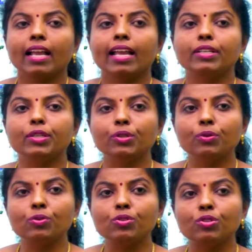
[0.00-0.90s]
it
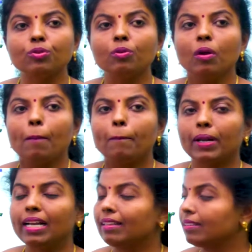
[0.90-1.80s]
used to
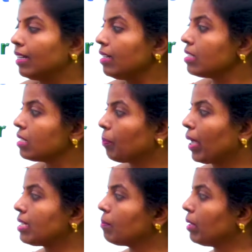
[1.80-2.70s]
print the
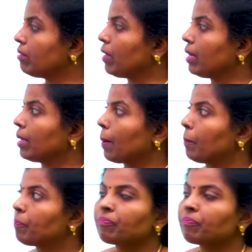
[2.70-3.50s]
space between them.